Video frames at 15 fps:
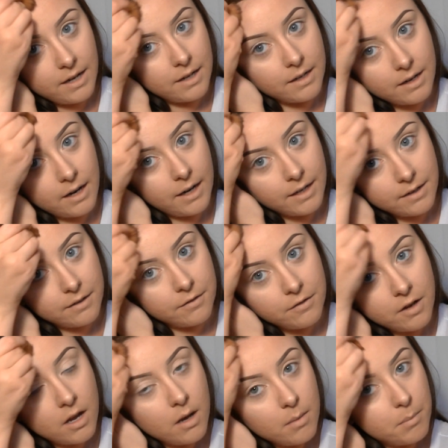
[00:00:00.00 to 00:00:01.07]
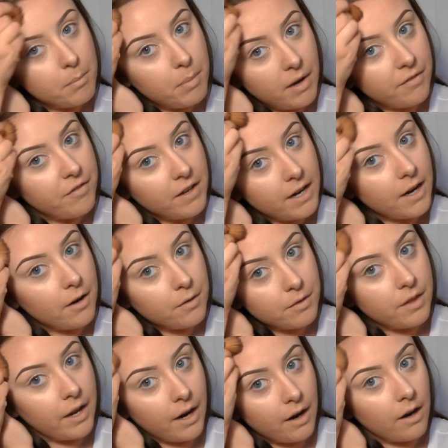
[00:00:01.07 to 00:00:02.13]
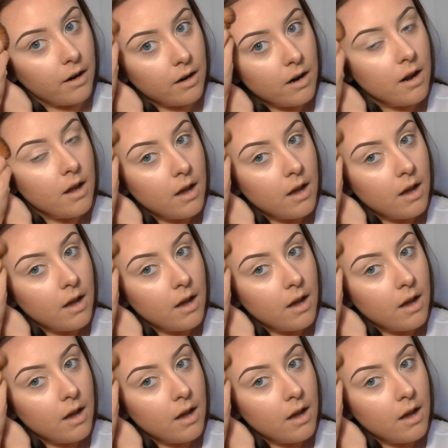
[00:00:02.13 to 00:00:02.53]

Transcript: and kind of buff it out there,